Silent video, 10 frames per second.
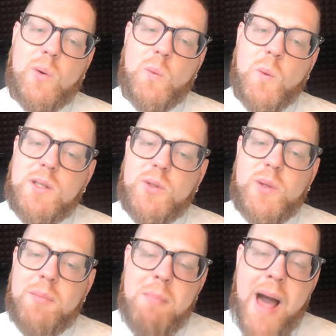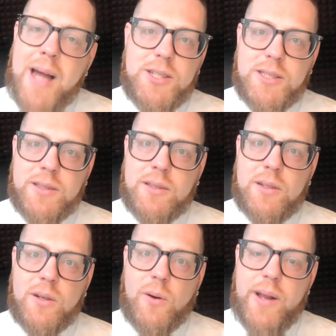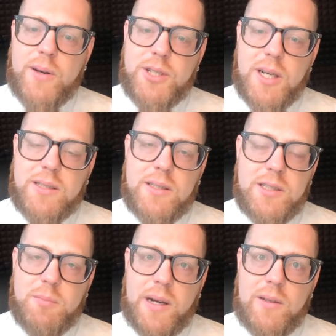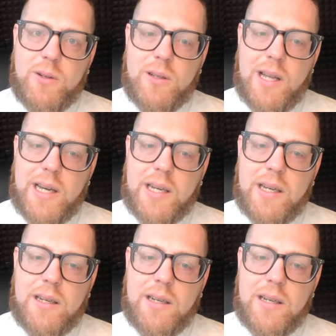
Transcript: What do we imagine greater justice might look like?